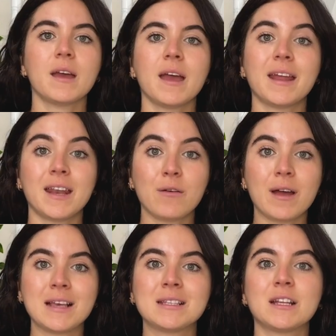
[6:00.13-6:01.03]
And now
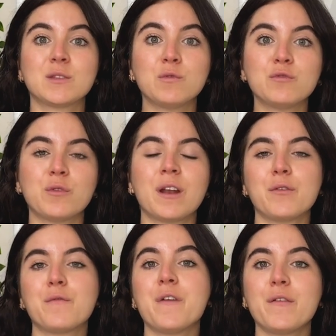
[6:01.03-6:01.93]
guys, let's move to
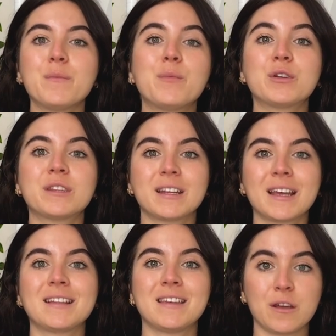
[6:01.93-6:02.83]
another very important
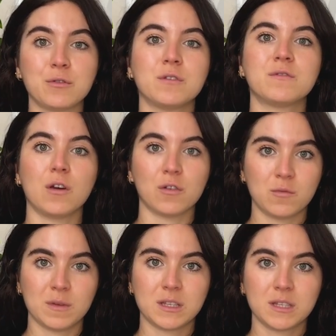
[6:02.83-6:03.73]
category of
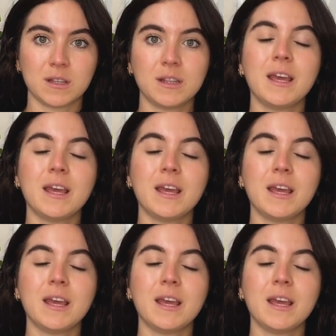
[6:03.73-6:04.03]
documents, the